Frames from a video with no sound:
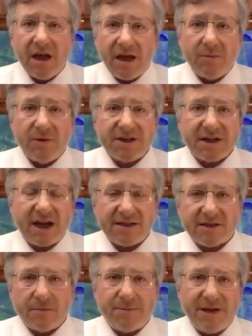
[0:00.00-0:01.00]
in which
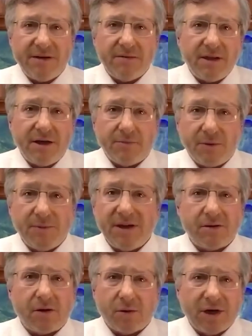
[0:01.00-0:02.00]
case they'll be it will
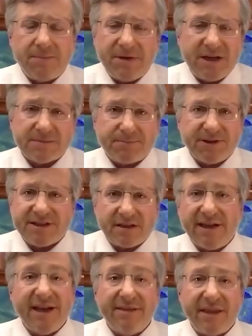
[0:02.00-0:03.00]
be already be
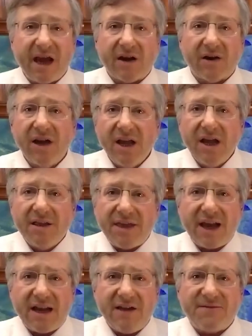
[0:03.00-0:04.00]
explicitly in there
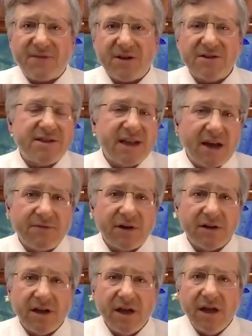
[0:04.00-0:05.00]
that if they're
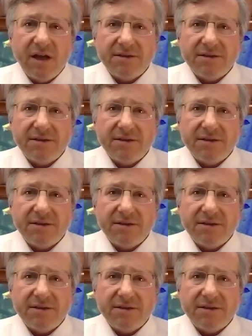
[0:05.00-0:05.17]
severed,